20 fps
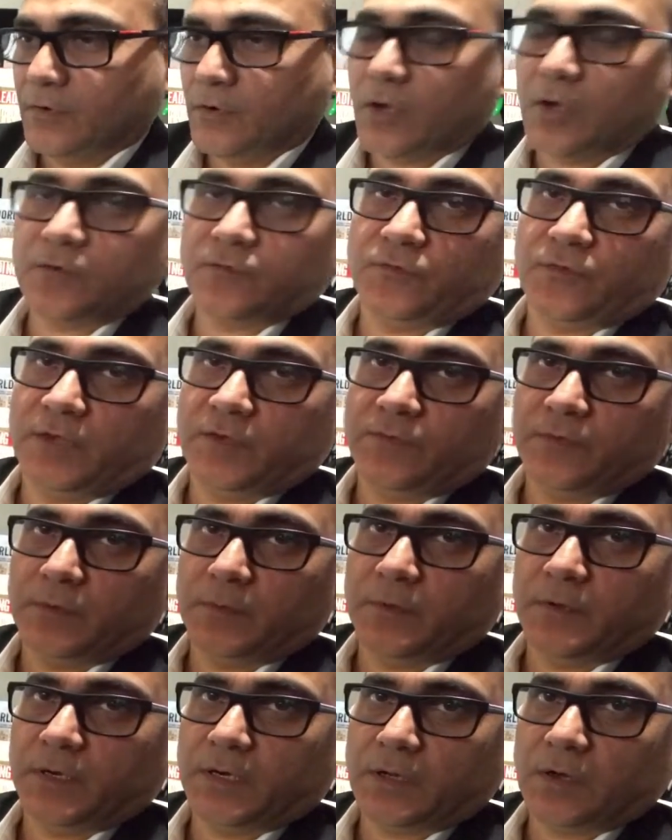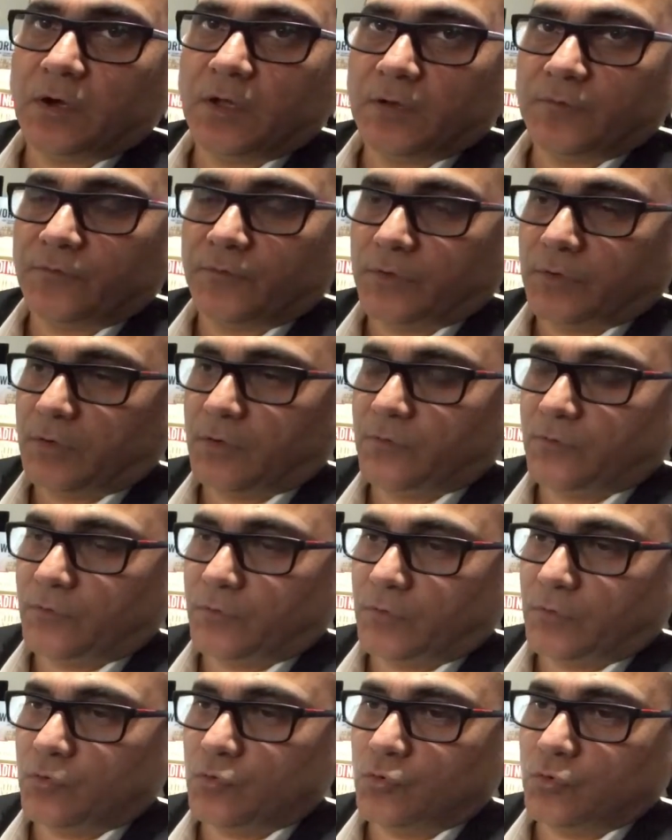not favorable at all for
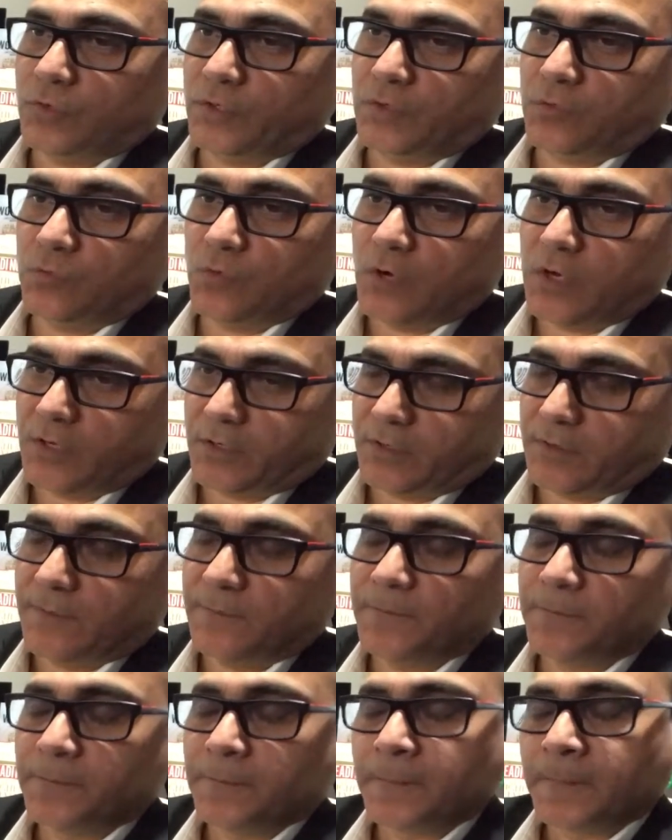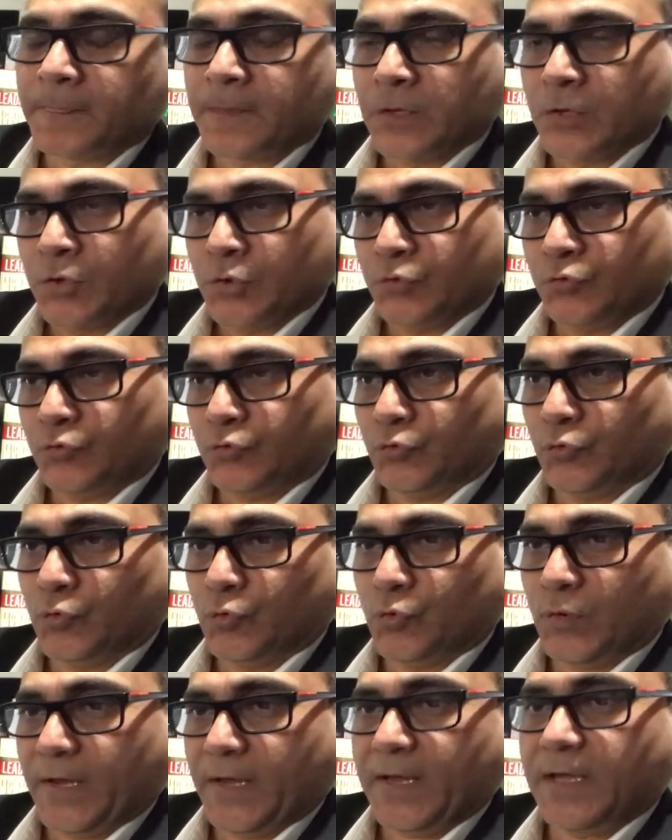holding water.
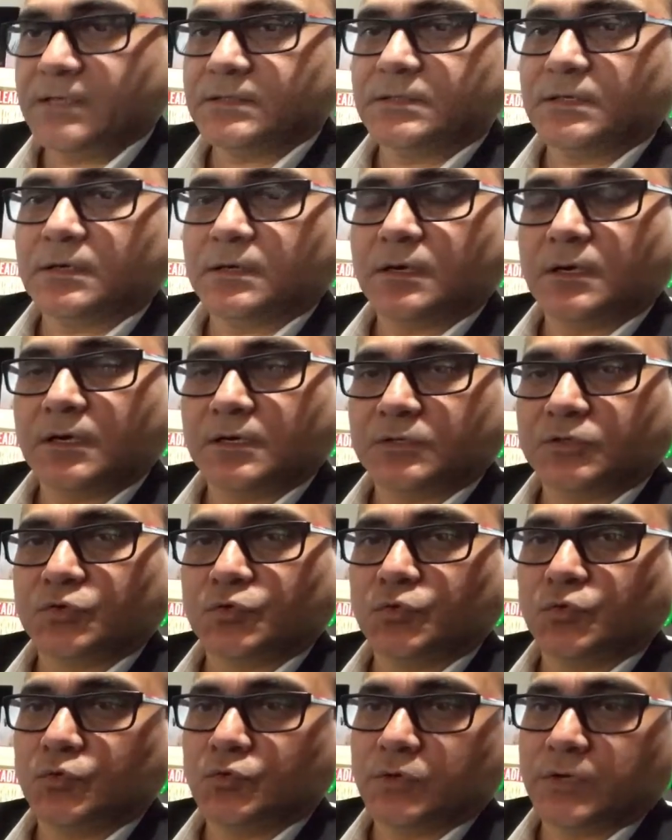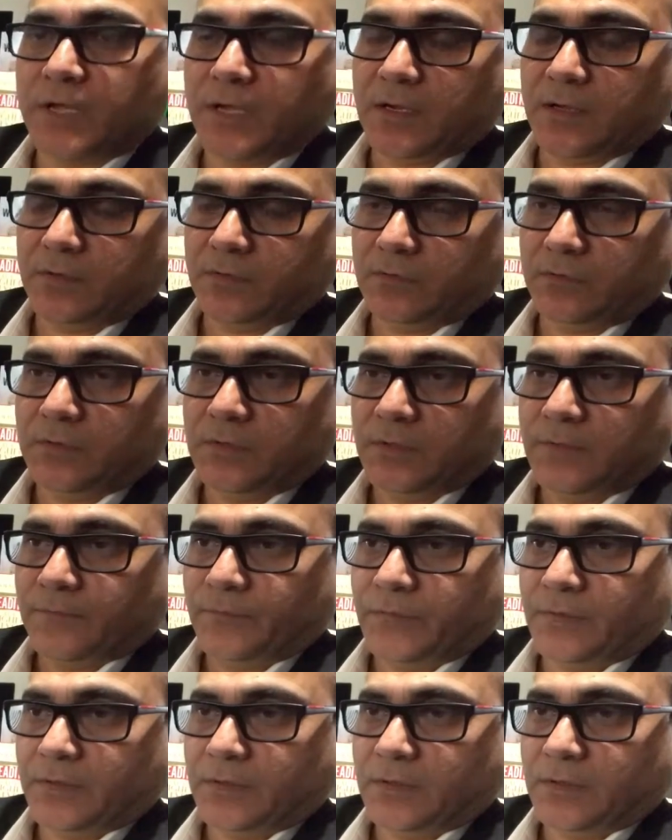So as the Earth cooled down,
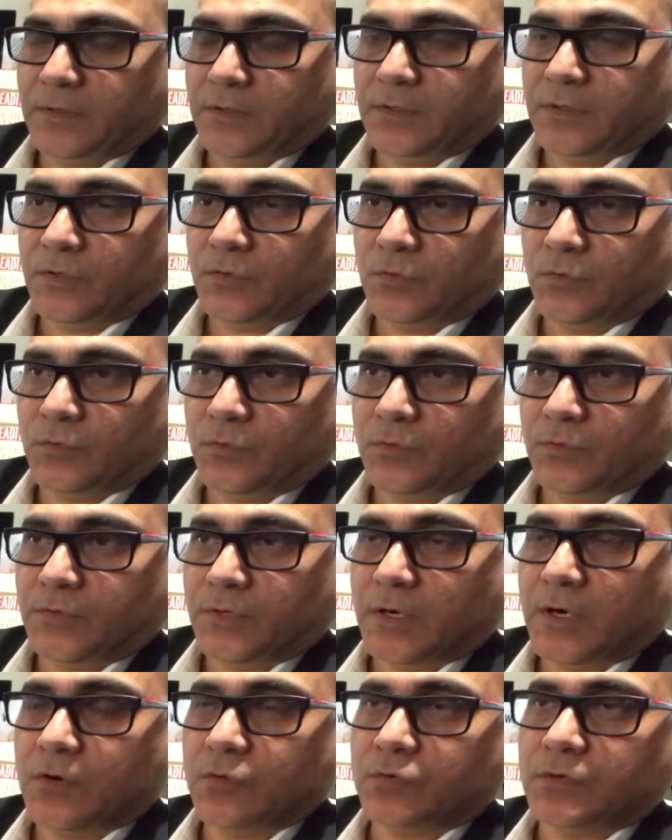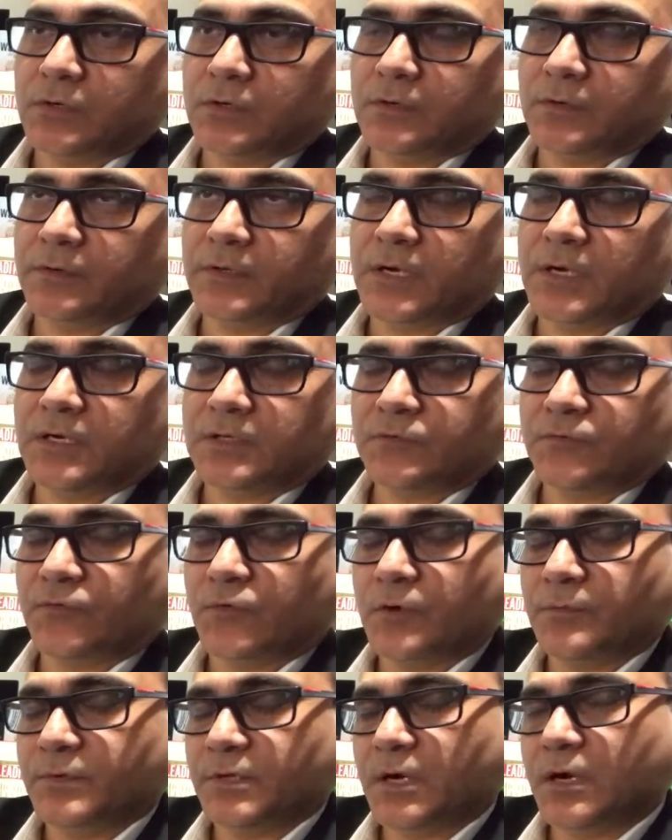the Earth
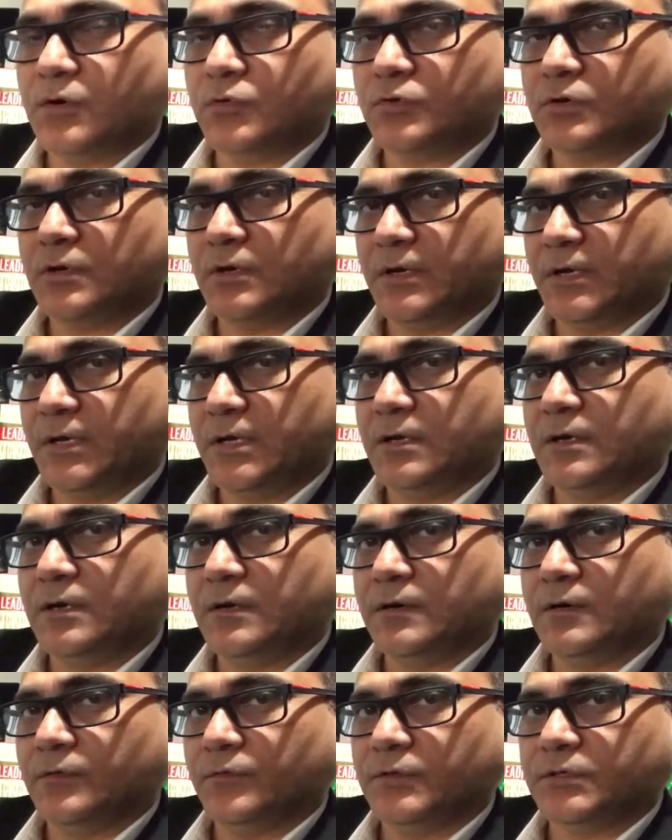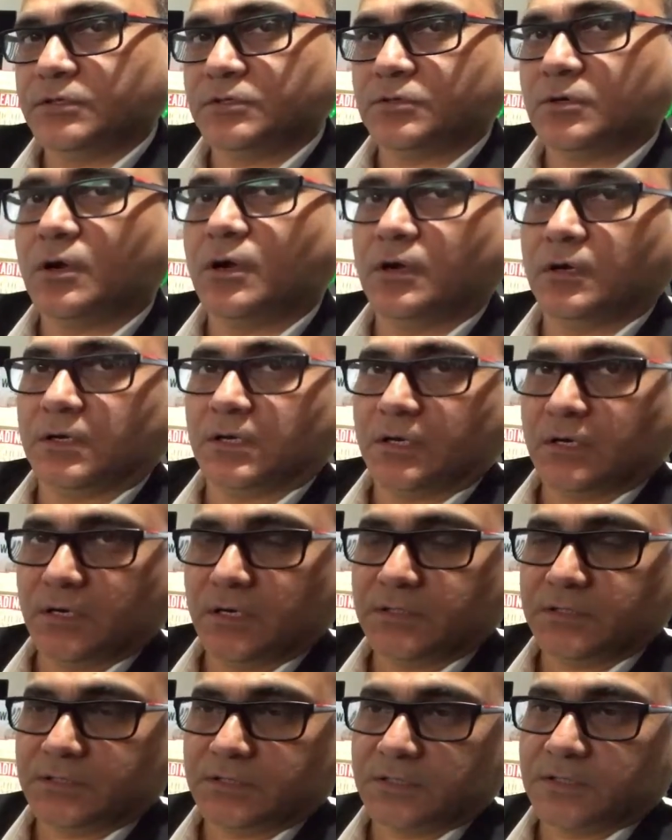formed the outer layer, which is called
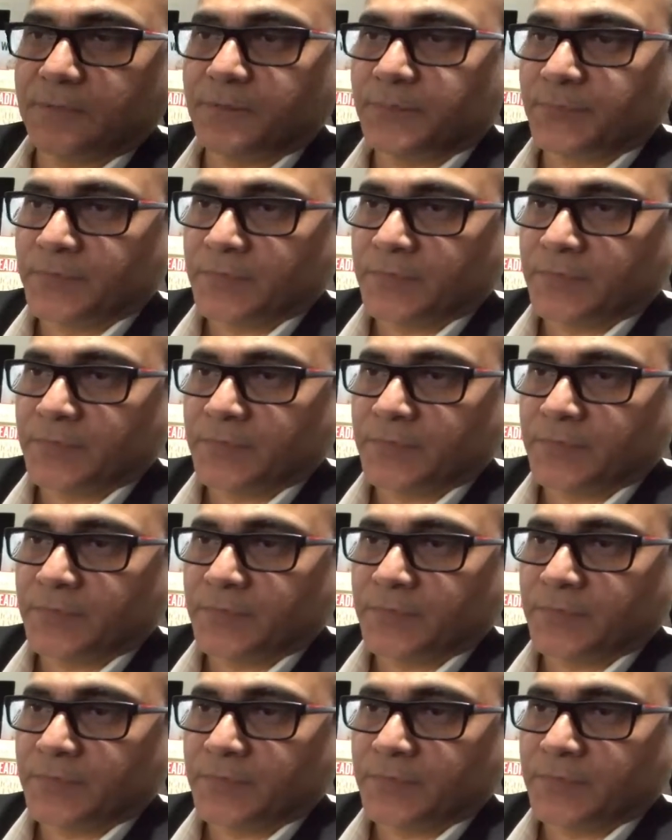crust,